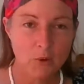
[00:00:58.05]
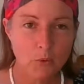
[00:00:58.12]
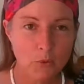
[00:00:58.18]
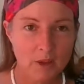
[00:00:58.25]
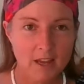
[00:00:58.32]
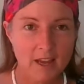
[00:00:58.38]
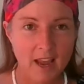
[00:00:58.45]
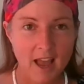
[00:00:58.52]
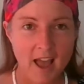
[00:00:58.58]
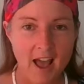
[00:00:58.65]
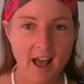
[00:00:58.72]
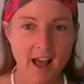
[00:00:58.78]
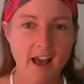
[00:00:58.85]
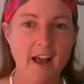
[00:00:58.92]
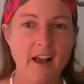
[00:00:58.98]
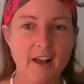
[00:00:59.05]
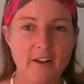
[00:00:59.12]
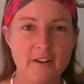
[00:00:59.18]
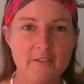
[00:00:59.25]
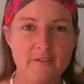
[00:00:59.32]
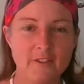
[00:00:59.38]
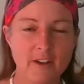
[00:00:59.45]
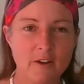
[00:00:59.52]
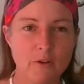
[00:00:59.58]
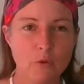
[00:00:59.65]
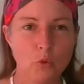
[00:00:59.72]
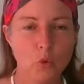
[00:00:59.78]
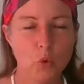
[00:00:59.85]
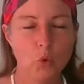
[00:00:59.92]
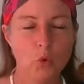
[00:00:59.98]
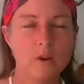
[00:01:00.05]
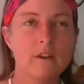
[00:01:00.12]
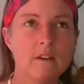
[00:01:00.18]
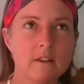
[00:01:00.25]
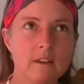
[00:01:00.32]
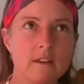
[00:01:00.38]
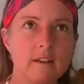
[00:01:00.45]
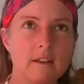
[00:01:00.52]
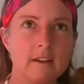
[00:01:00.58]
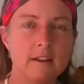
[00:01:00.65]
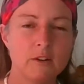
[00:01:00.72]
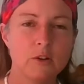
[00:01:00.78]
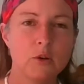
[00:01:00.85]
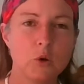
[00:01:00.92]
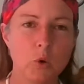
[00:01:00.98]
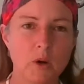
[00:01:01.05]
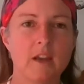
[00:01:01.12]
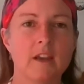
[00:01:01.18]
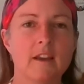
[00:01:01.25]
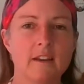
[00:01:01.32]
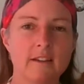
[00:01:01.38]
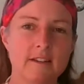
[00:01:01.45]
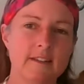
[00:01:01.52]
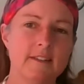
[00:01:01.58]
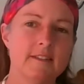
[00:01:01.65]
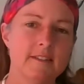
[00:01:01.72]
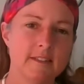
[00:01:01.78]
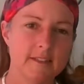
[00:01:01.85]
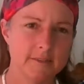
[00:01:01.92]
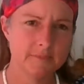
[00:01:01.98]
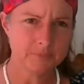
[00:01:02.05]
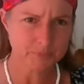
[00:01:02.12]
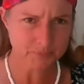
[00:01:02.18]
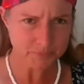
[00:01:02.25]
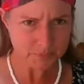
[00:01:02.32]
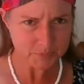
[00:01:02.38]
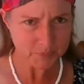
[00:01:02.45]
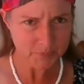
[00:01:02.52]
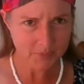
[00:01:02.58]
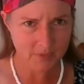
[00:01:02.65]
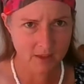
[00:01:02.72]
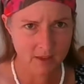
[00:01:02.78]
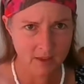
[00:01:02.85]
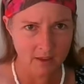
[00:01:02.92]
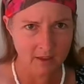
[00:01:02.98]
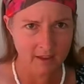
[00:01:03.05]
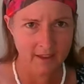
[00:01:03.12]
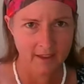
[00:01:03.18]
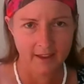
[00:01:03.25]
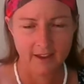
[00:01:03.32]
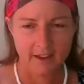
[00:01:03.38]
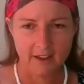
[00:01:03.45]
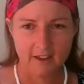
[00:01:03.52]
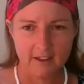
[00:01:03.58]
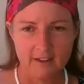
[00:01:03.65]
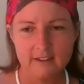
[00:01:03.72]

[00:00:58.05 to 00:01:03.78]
we have a really quick and easy and